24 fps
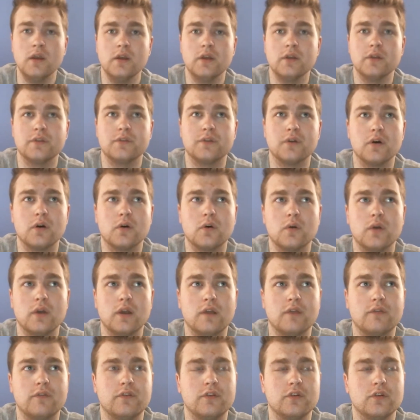So
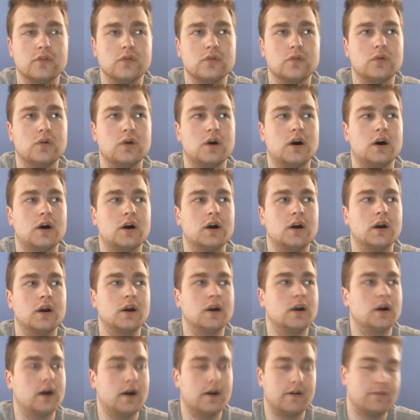if you are
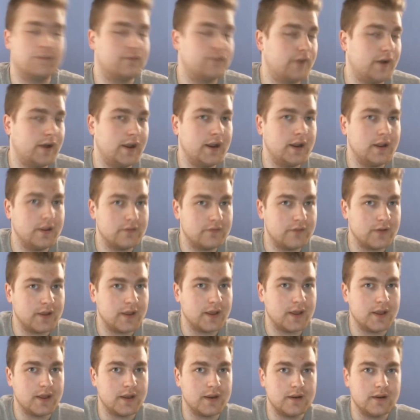a fighting
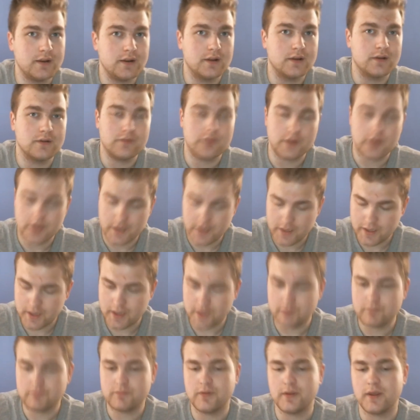
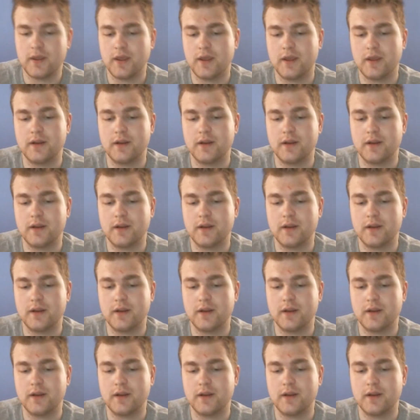game fan,